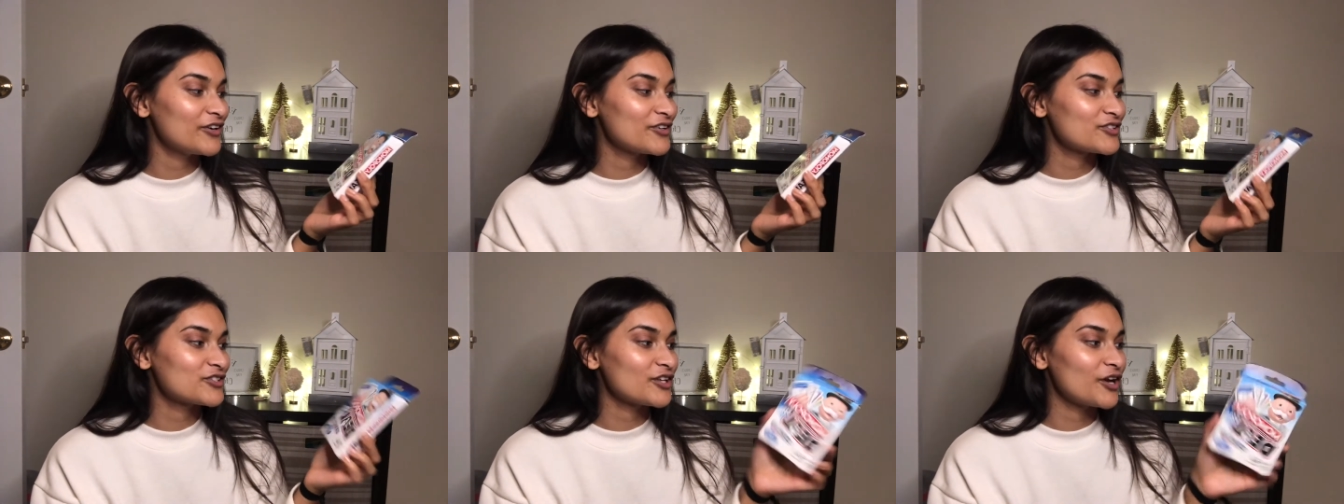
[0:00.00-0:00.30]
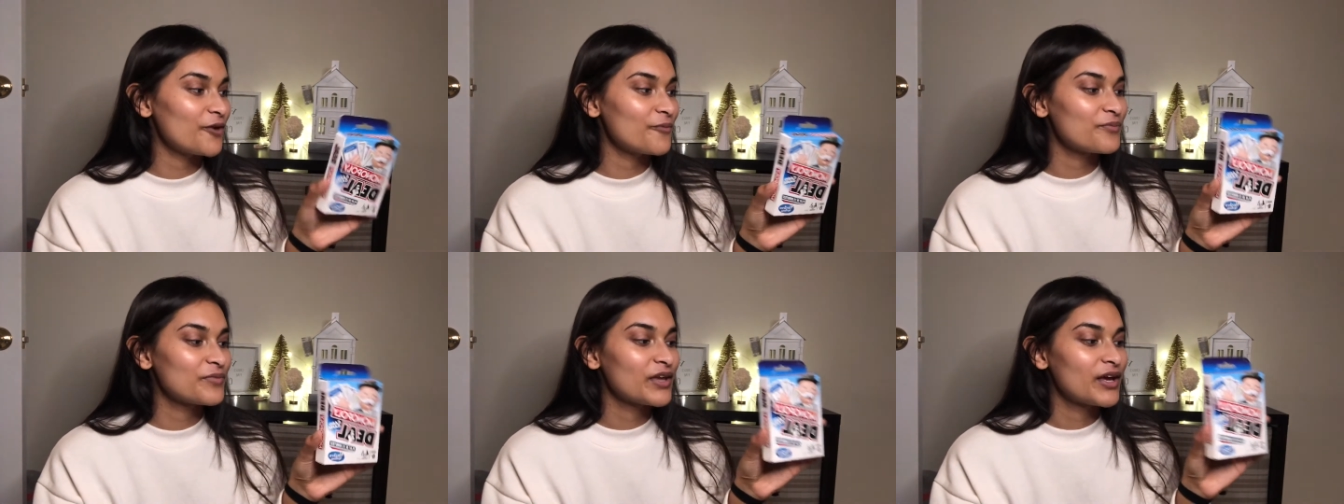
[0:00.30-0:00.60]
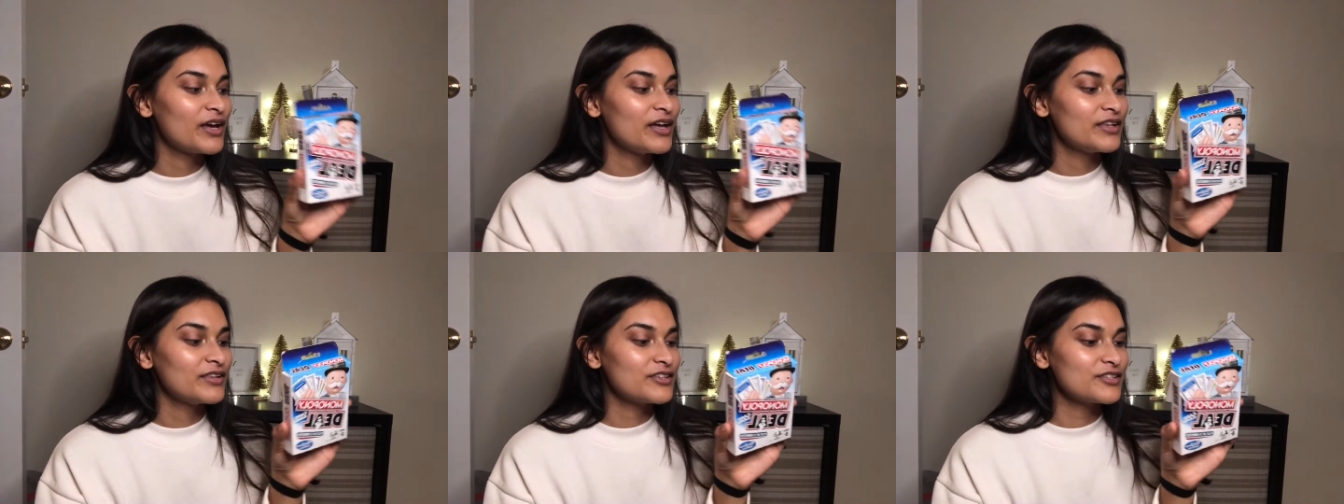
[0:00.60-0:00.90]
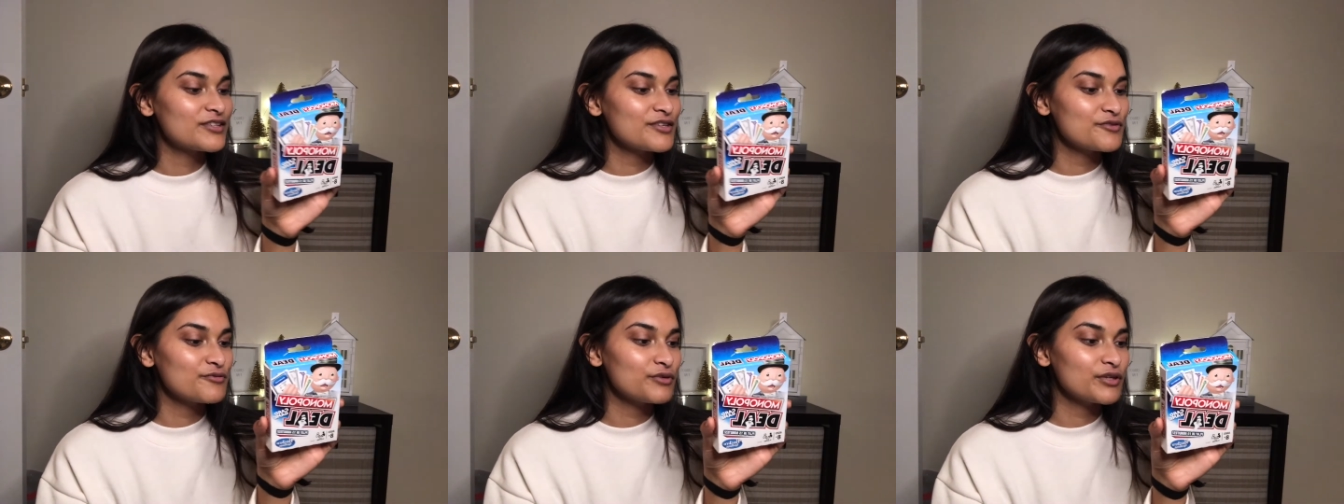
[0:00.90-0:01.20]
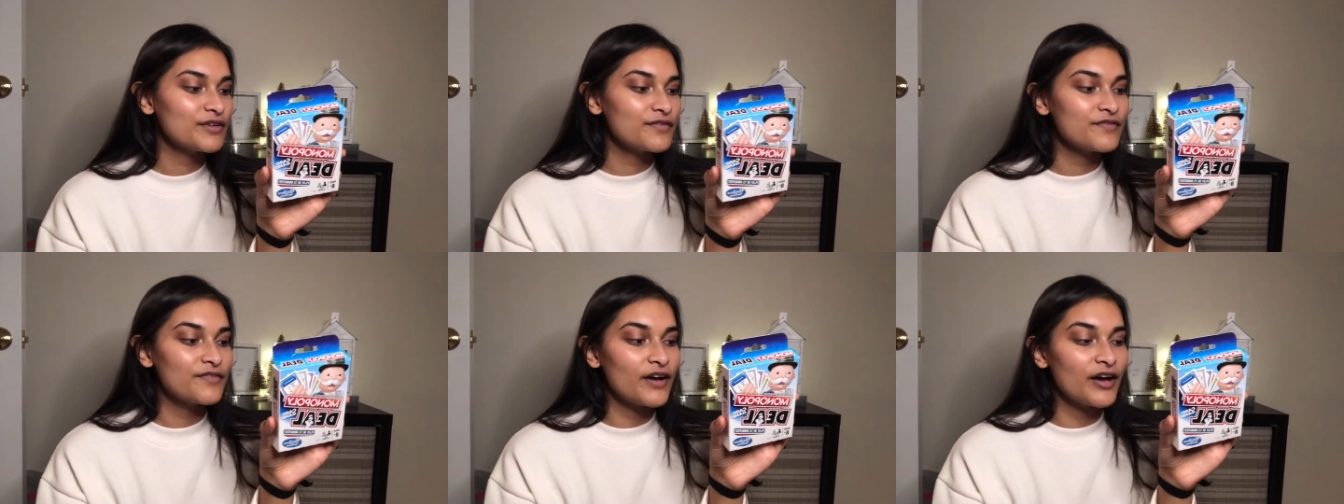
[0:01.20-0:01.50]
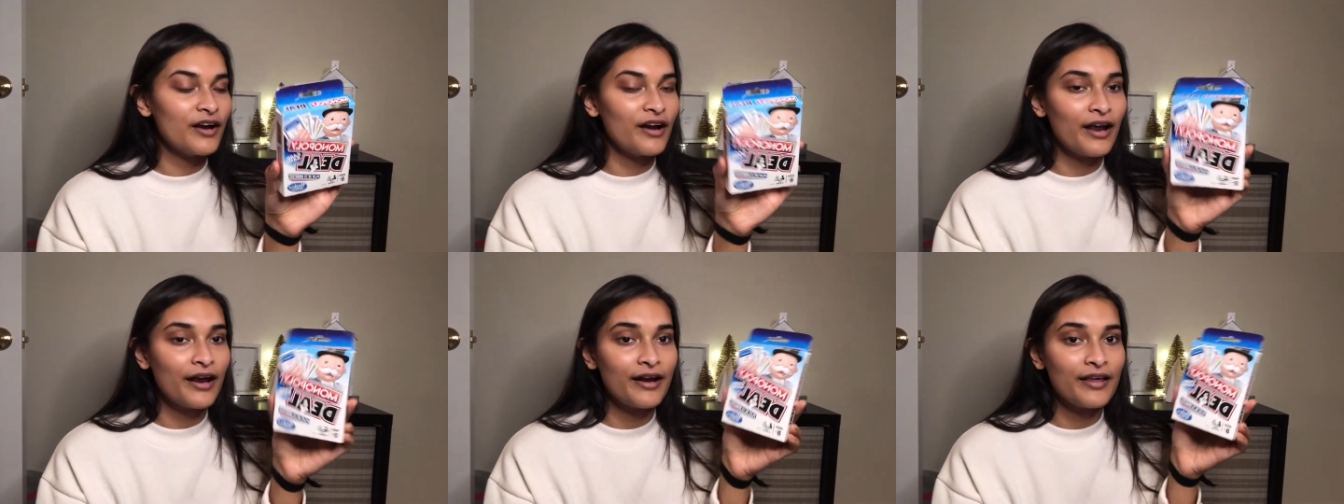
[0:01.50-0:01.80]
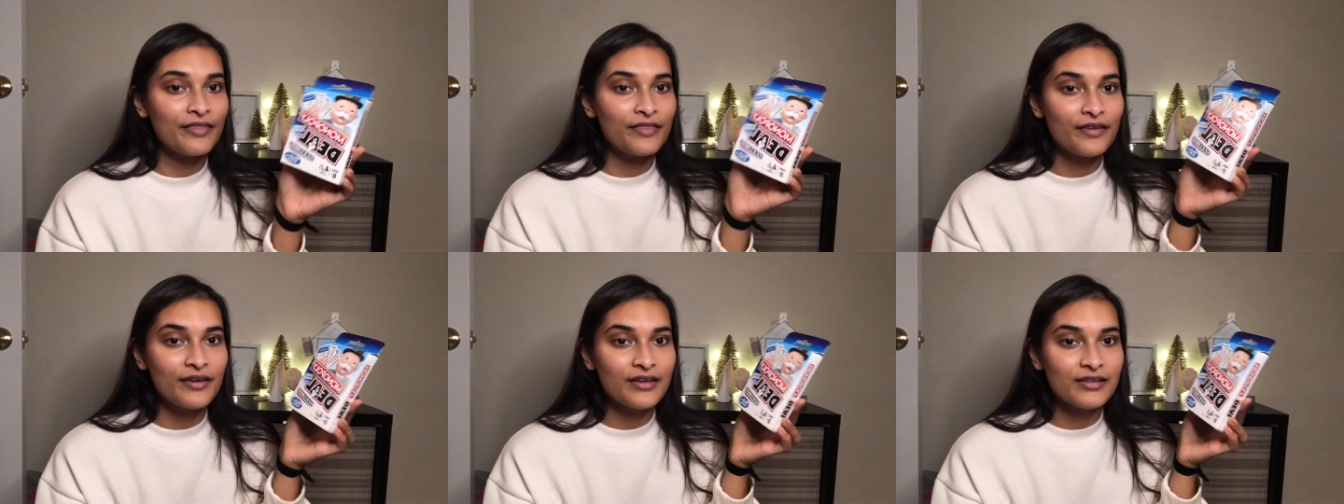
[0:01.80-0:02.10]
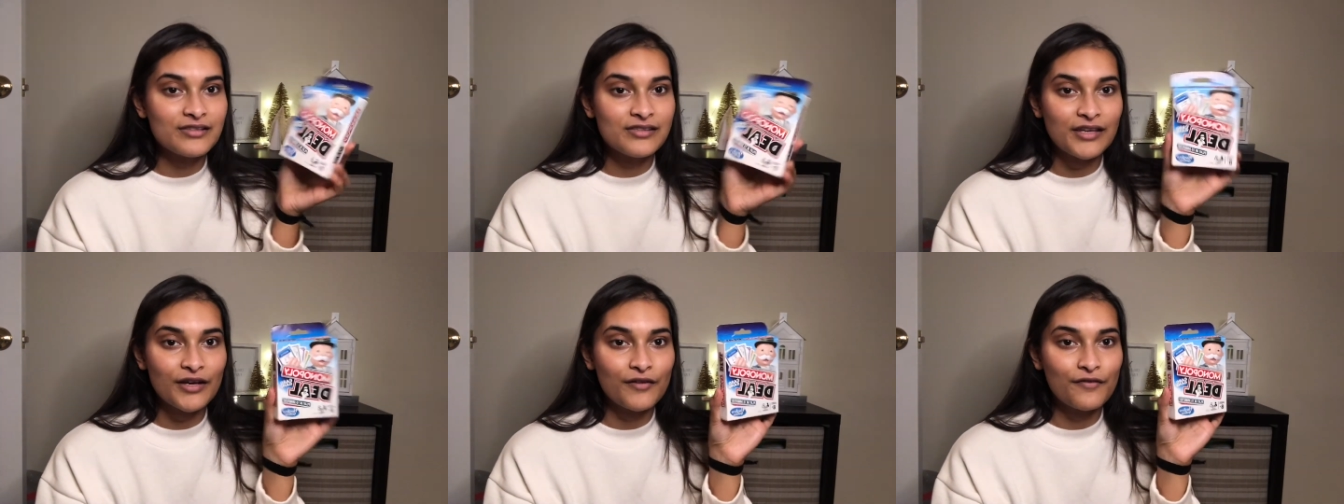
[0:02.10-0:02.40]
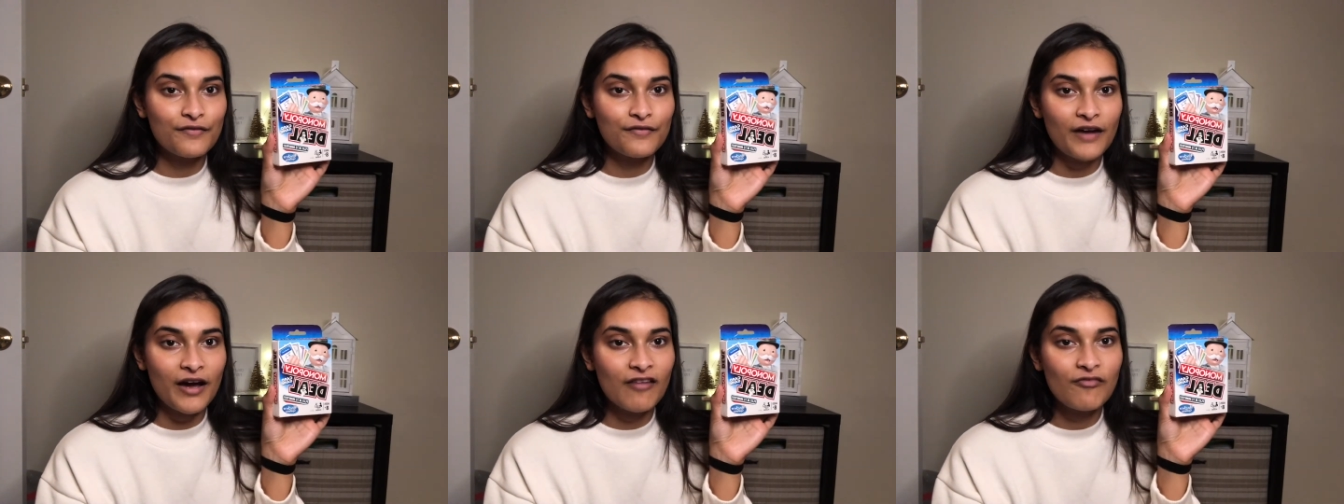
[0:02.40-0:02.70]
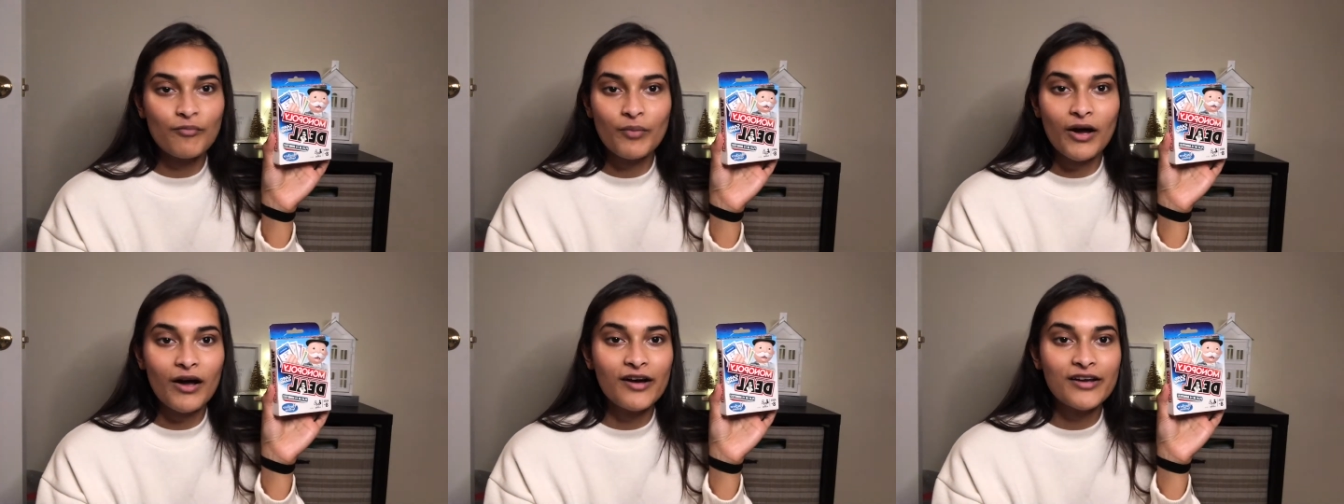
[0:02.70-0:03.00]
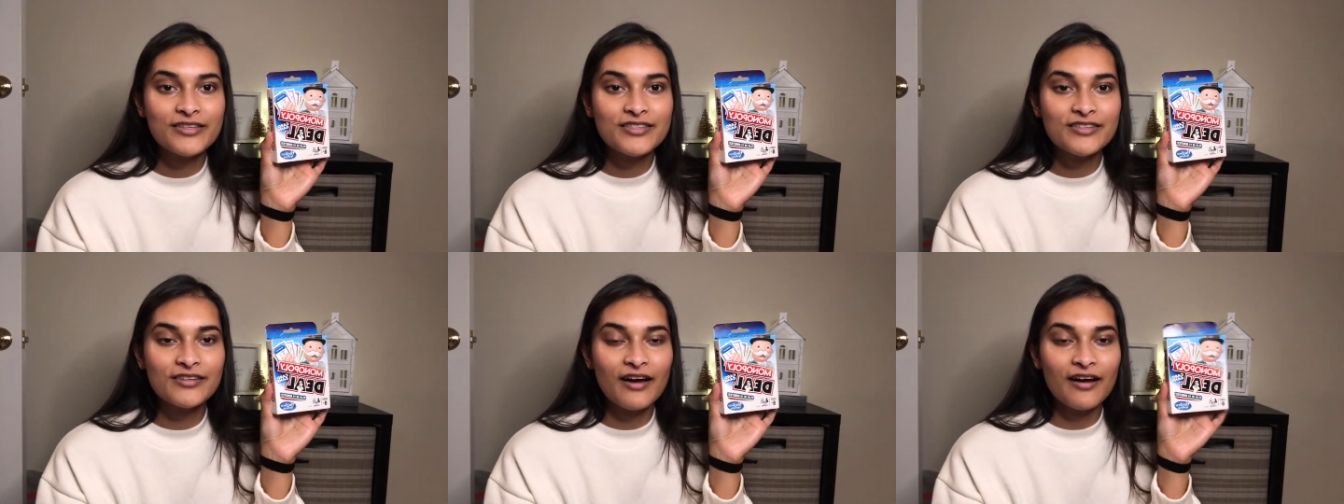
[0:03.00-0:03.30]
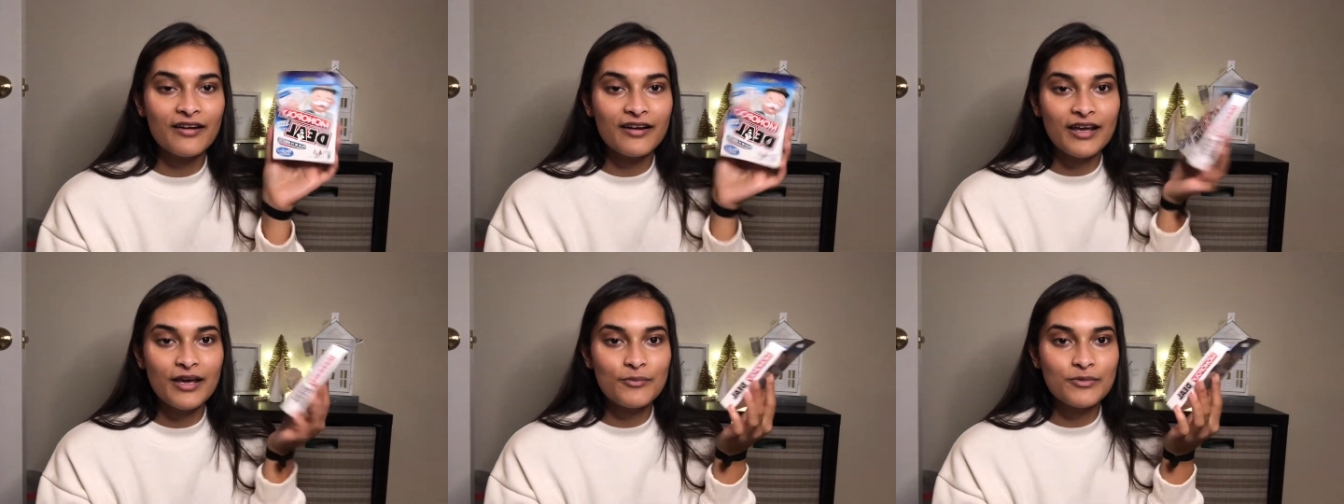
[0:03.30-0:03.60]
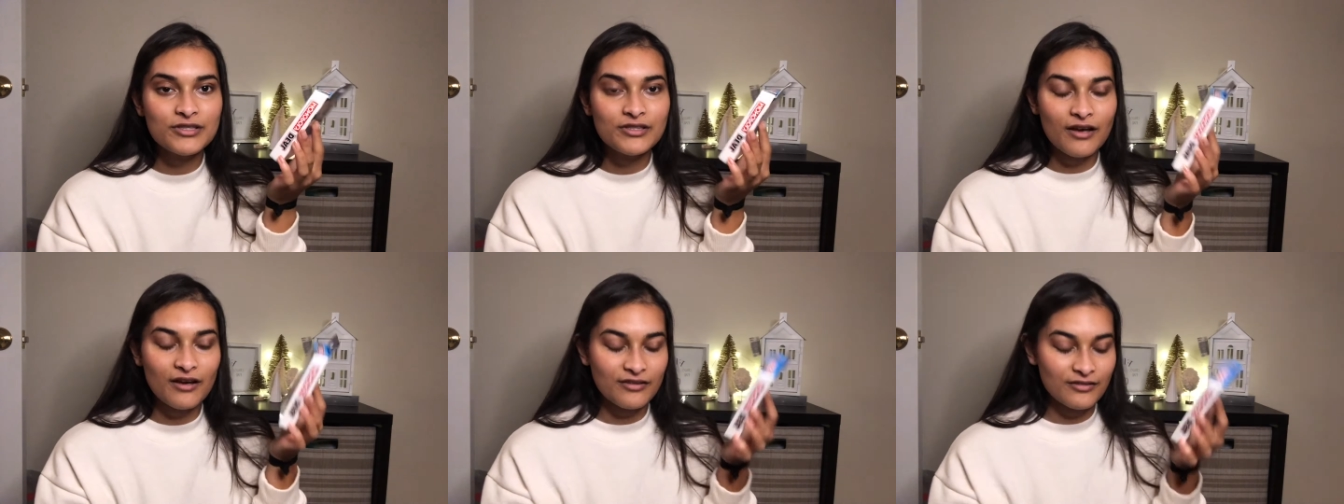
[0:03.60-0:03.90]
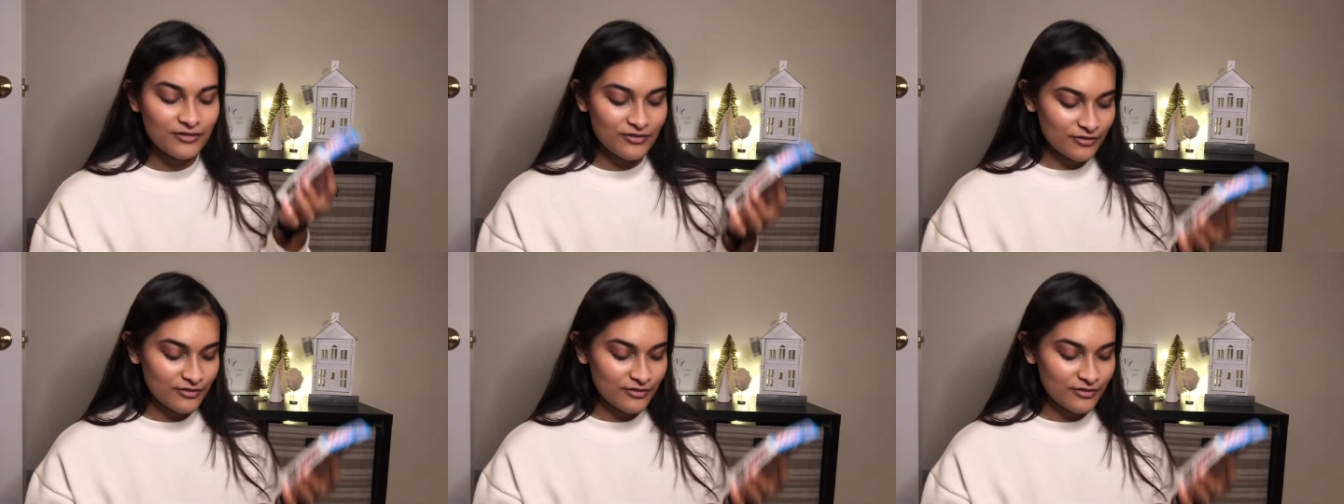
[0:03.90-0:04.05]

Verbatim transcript: So this is really fun and I think it's like five bucks on Amazon.